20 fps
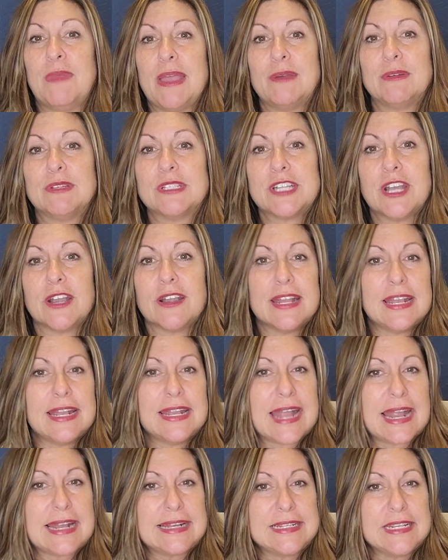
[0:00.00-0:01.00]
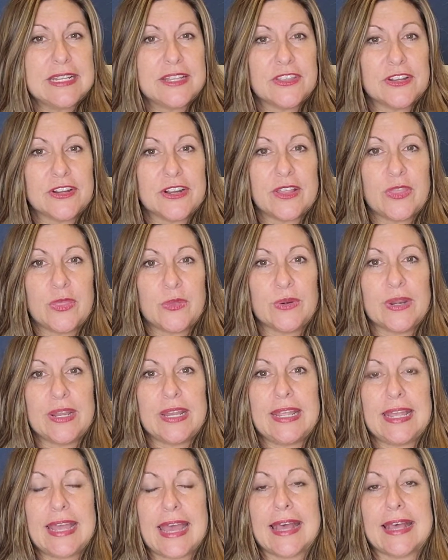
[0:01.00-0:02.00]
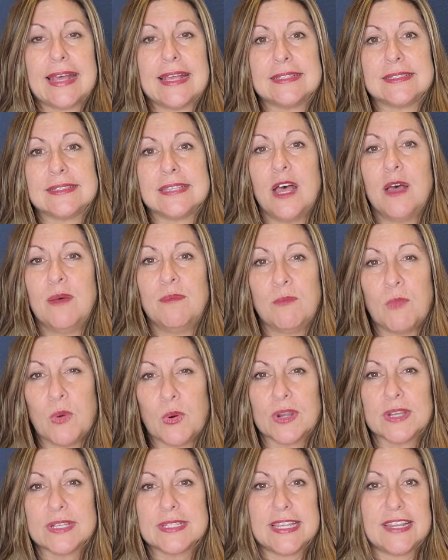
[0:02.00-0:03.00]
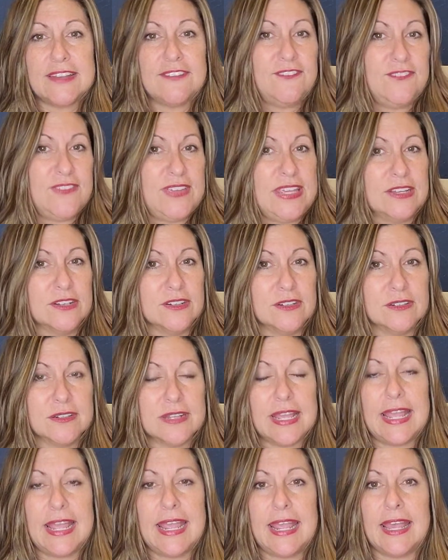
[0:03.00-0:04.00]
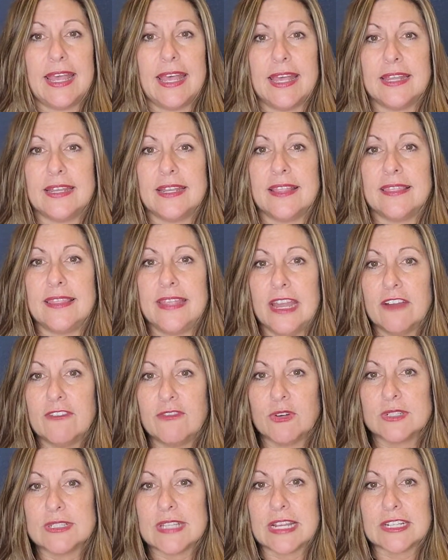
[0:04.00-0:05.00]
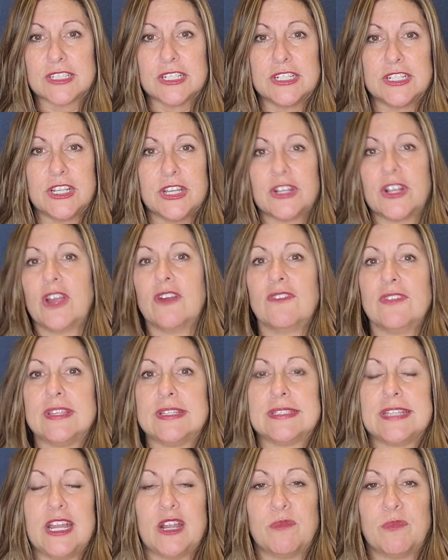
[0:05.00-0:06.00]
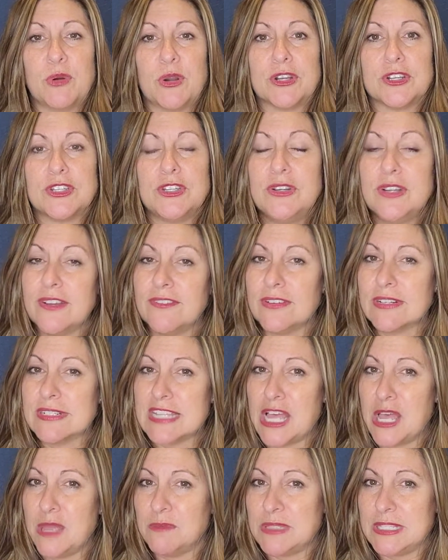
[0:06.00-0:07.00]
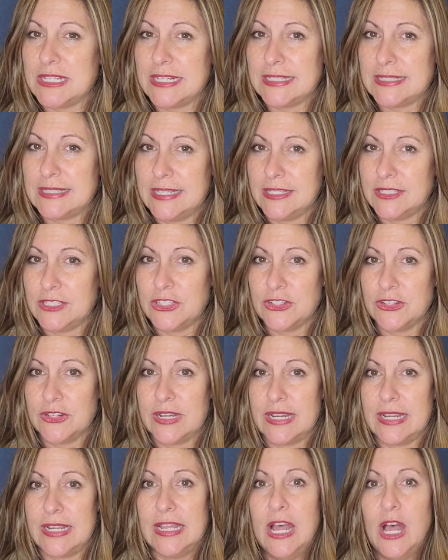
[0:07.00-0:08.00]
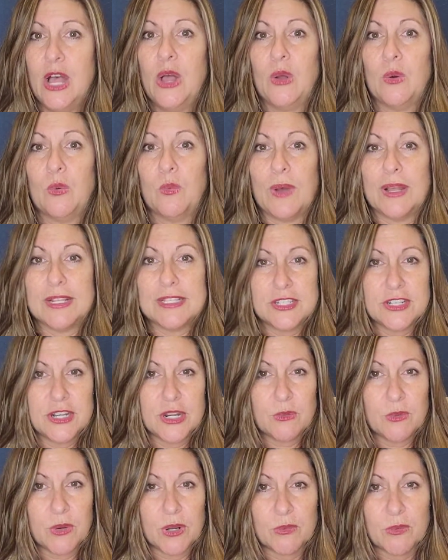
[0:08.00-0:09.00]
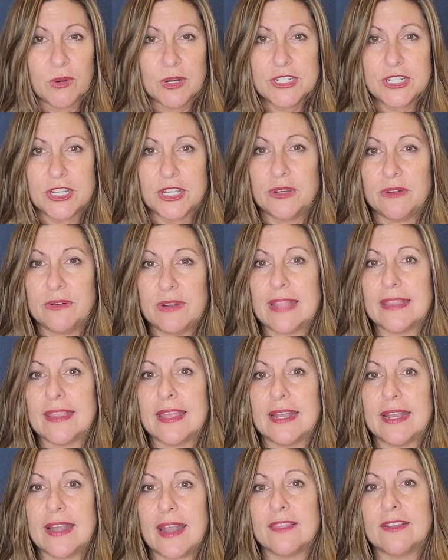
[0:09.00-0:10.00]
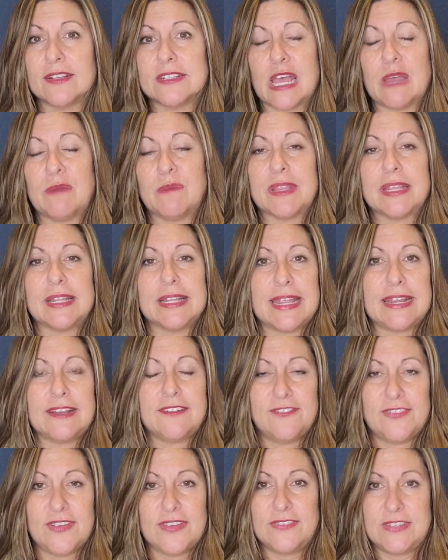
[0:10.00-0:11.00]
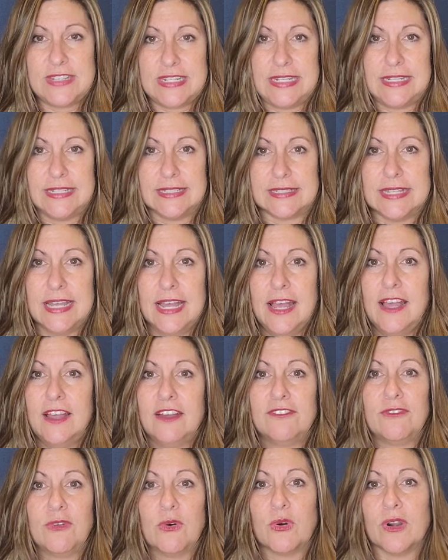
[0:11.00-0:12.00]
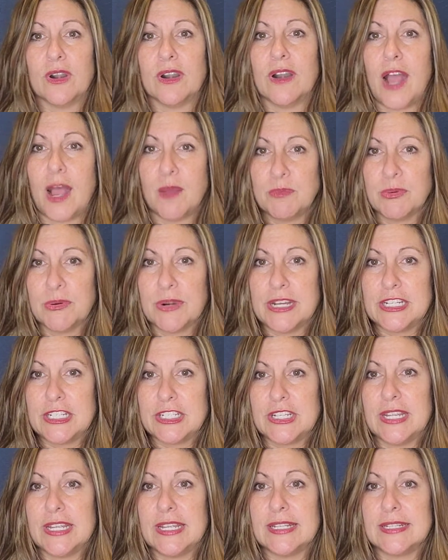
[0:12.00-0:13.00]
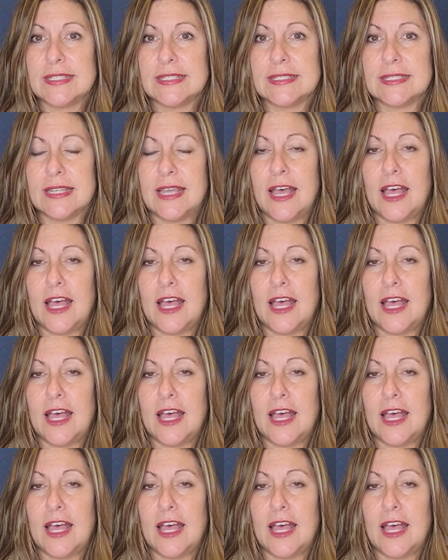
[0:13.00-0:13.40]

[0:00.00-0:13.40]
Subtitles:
it was started in 1933 as Morrison Field, and the Air Force actually took over this airport two different times in its history, once during World War II and then another time in the late 50s for operations